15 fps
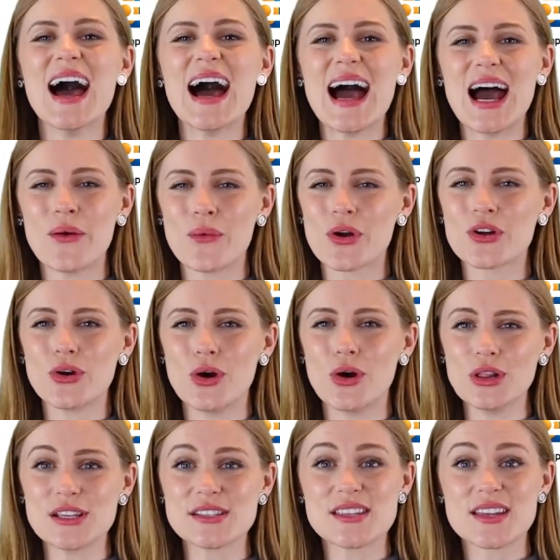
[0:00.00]
Our
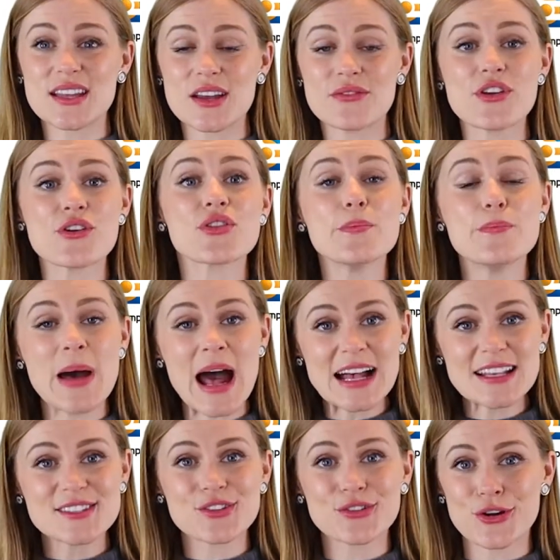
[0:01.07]
goal is to give you the
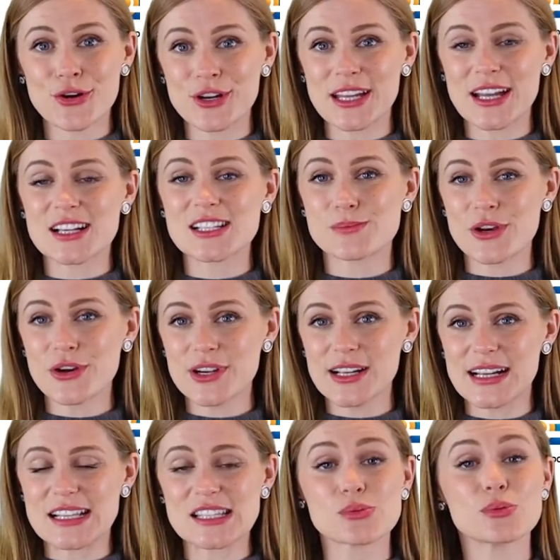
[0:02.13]
best learning
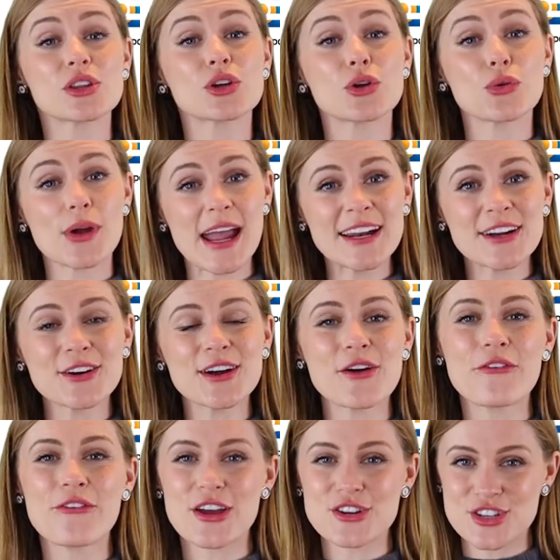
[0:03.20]
experience with greater
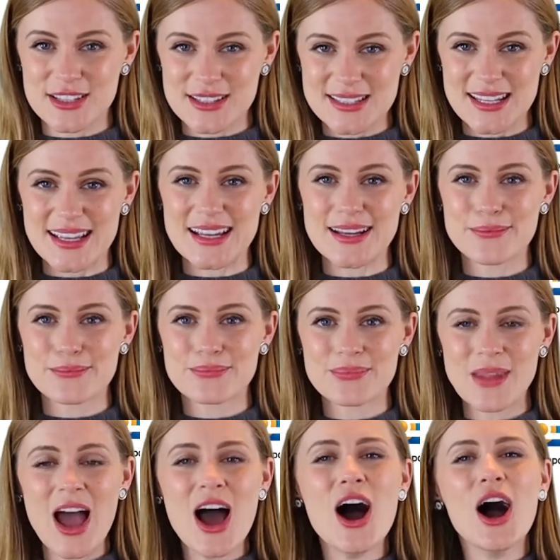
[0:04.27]
efficiency.
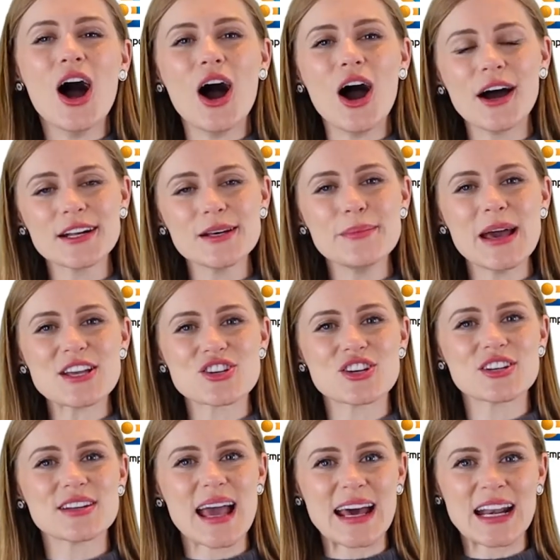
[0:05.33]

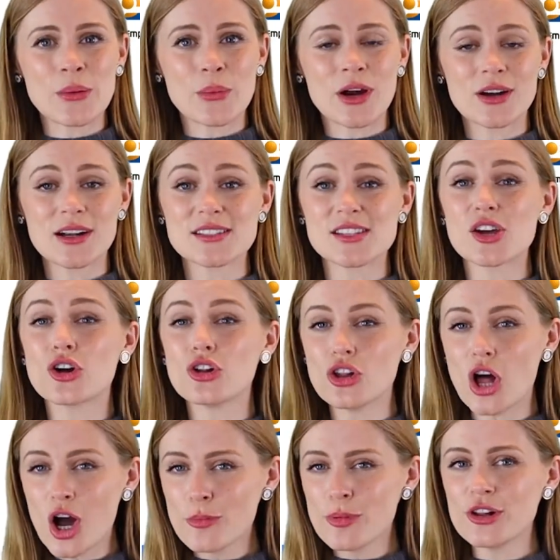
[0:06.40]
Automation Anywhere is a
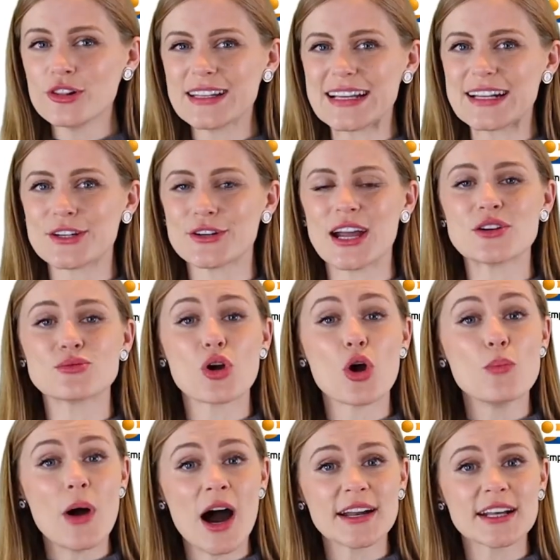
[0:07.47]
global leader in
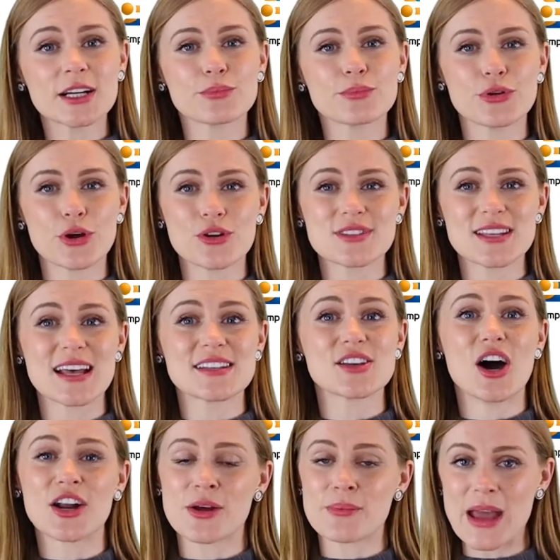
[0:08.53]
robotic process
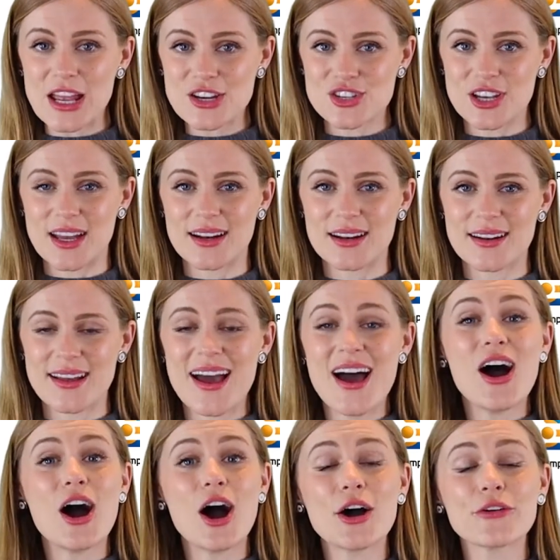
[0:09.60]
automation,
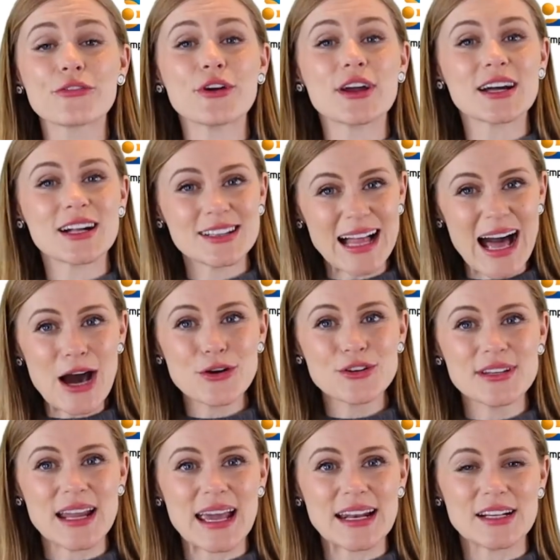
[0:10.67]
offering
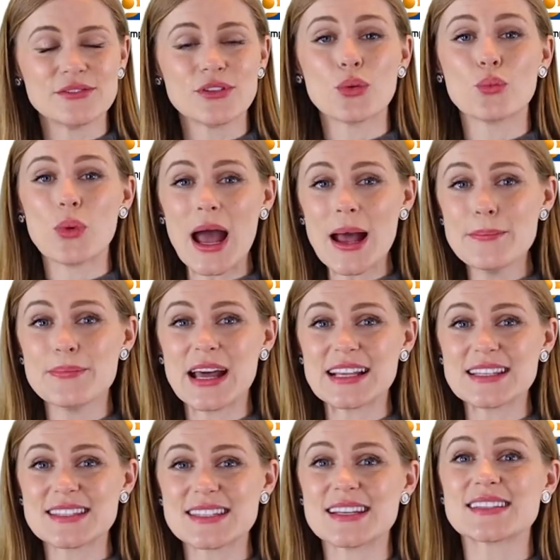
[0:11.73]
cloud-native,
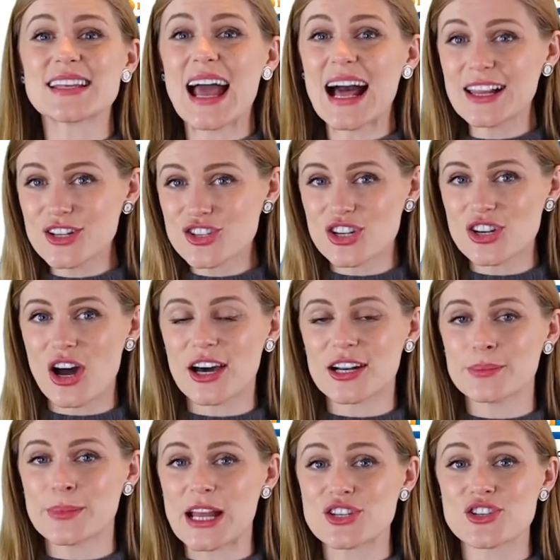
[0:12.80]
web-based intelligent
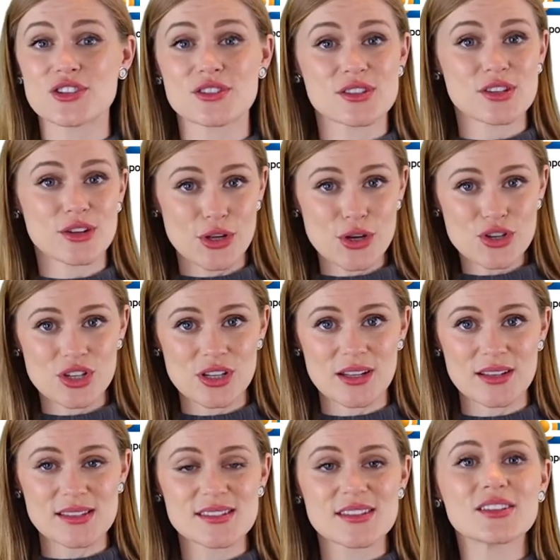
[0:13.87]
automation
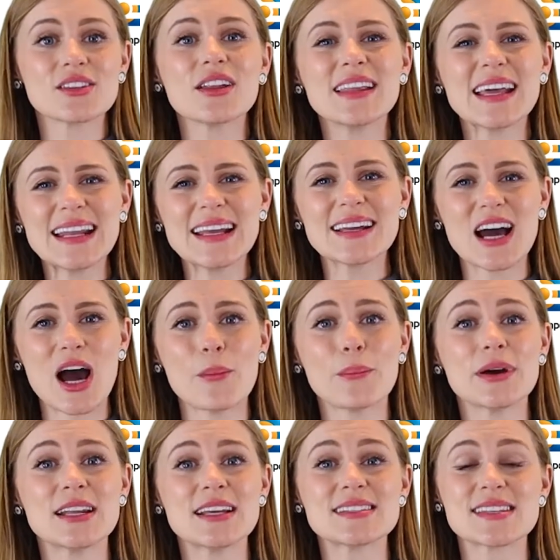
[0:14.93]
solutions to the leading
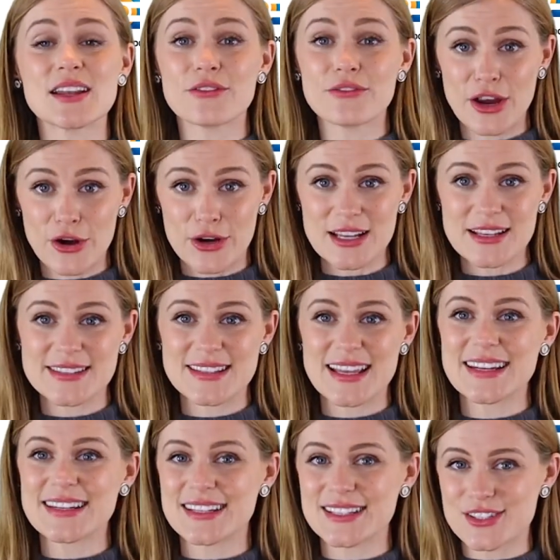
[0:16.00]
companies in various
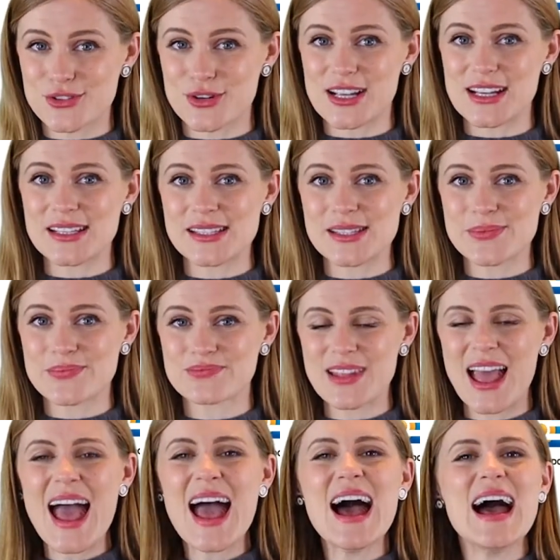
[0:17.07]
industries.
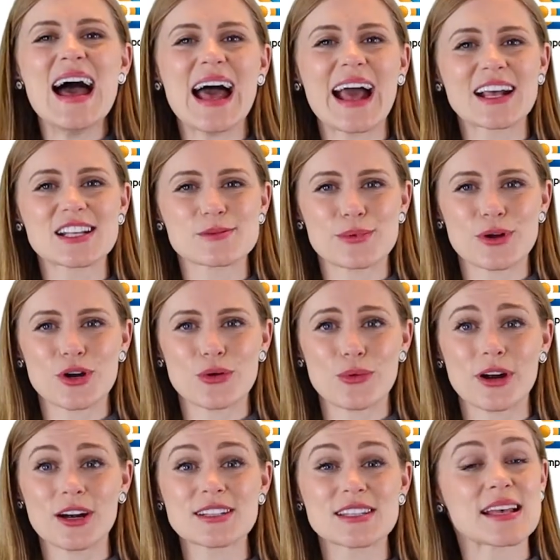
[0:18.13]

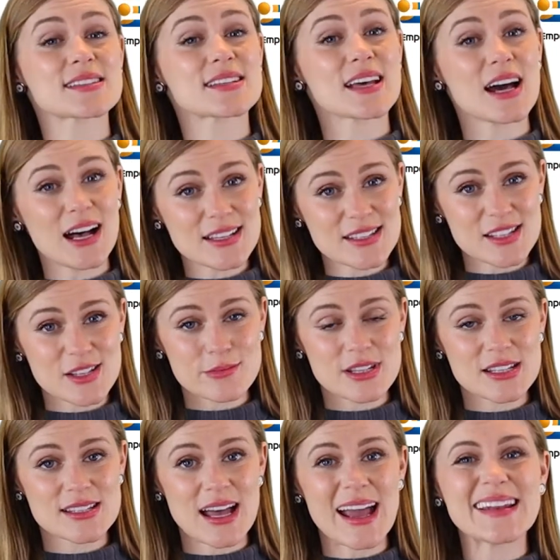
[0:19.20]
ExpertWorks has custom
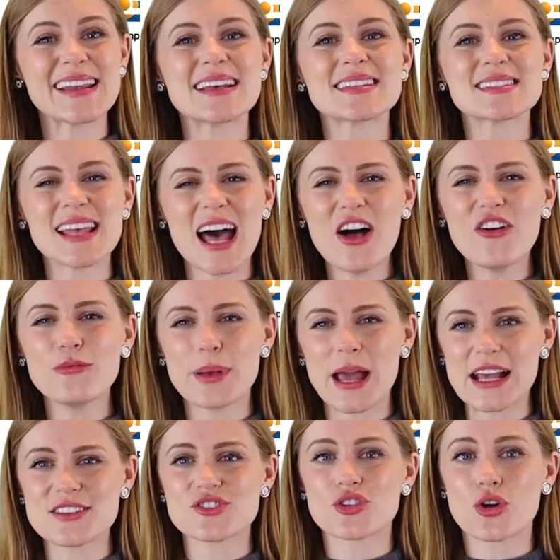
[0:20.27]
designed a
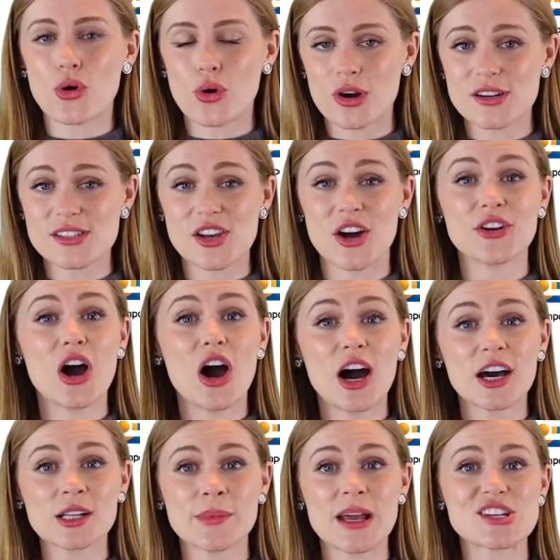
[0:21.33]
self-paced course on
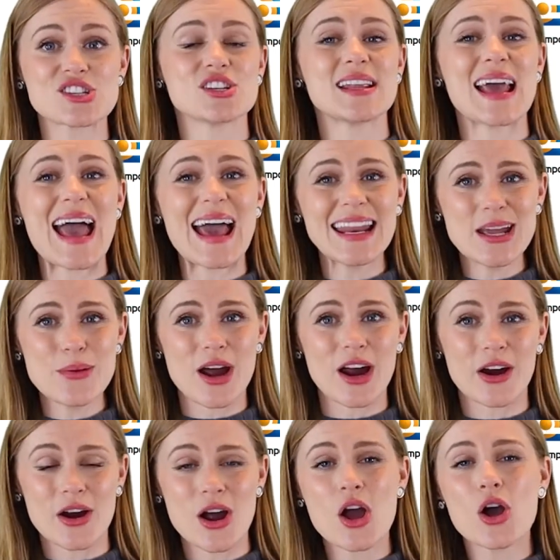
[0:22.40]
Automation
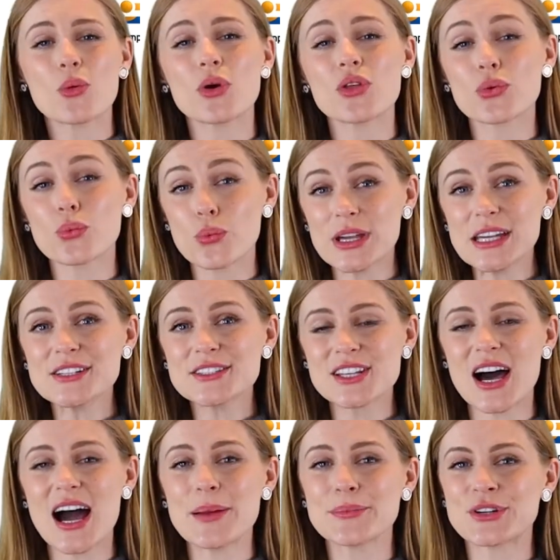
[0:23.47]
Anywhere with
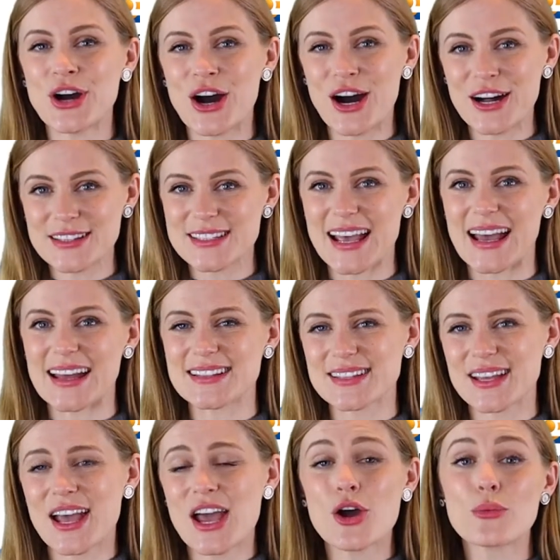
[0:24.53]
real-time content,
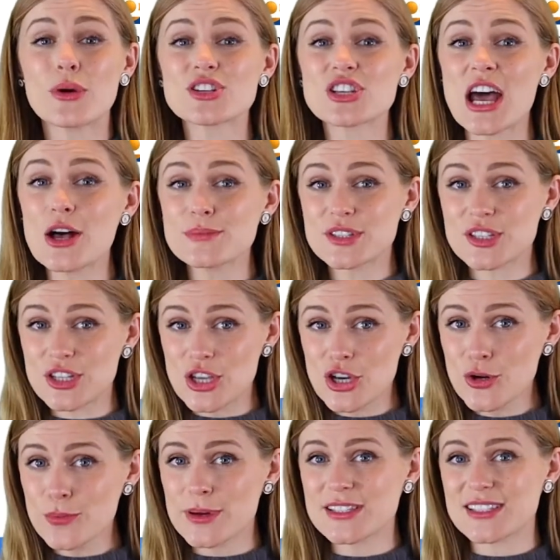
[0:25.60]
which helps
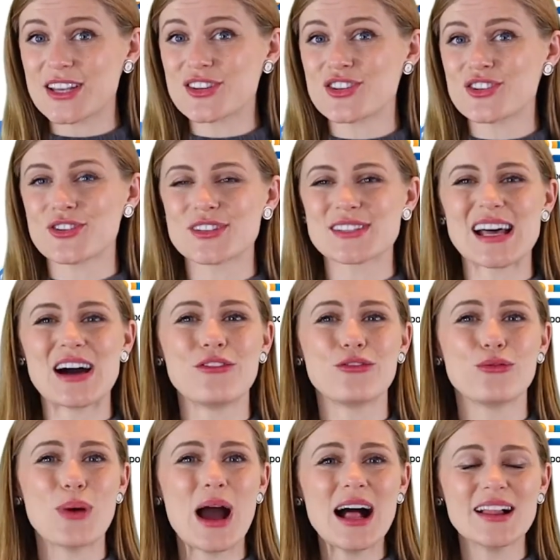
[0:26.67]
you position yourself
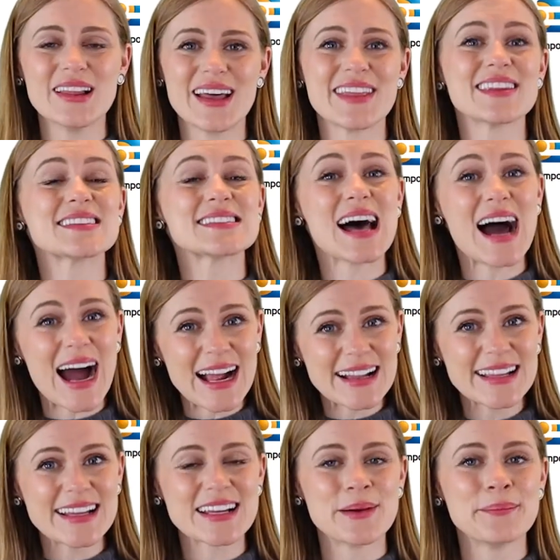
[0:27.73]
well in this
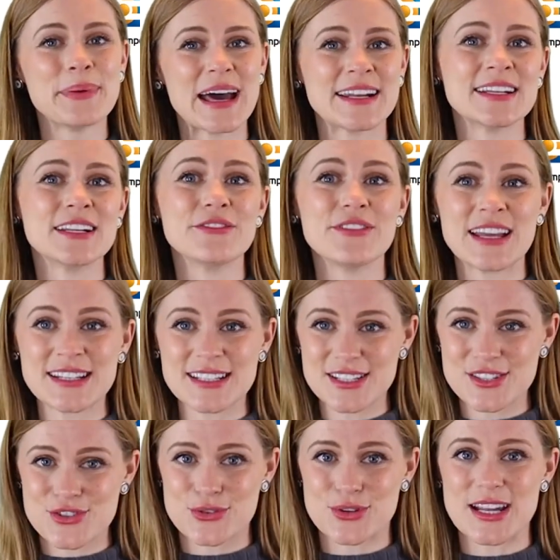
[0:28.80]
highly competitive
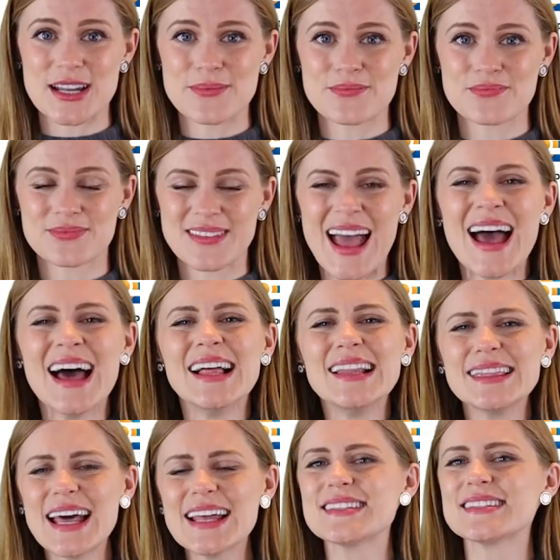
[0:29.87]
industry.
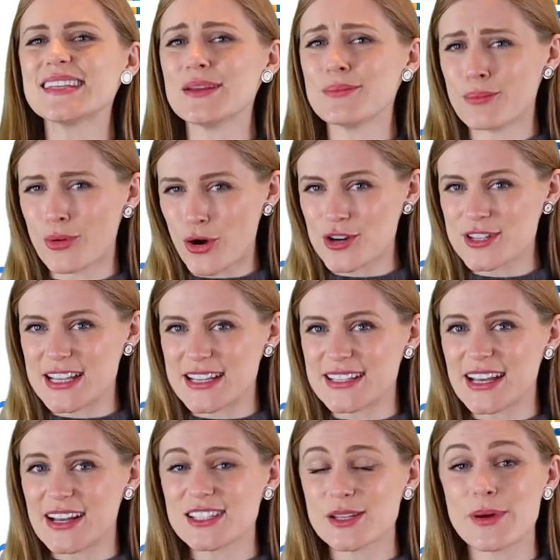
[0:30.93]
Let's see more
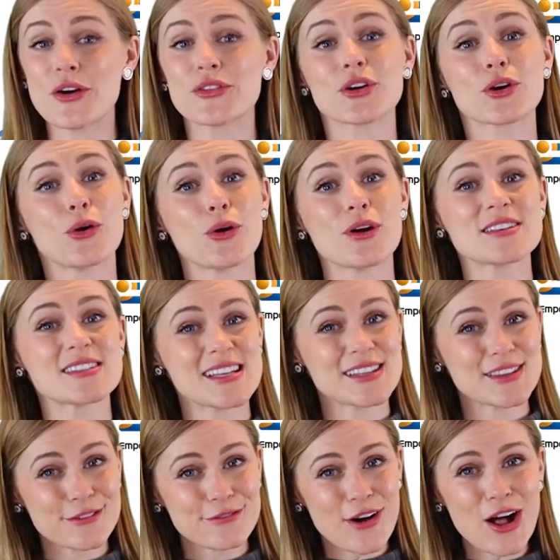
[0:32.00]
details about the course in
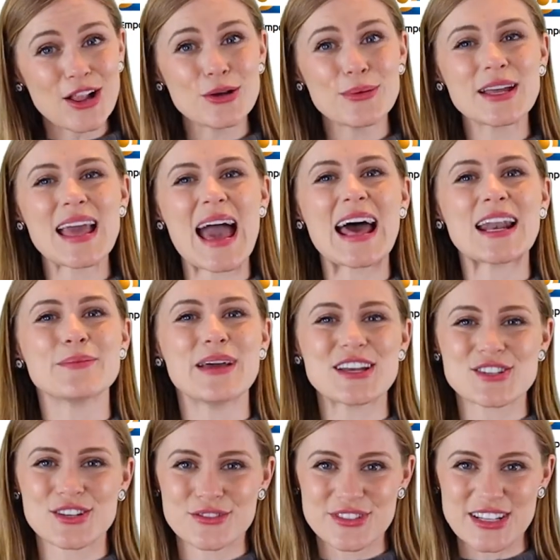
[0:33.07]
the following
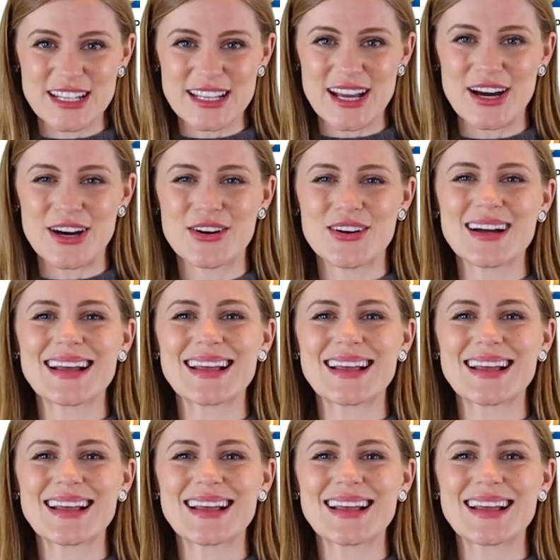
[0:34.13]
animation video.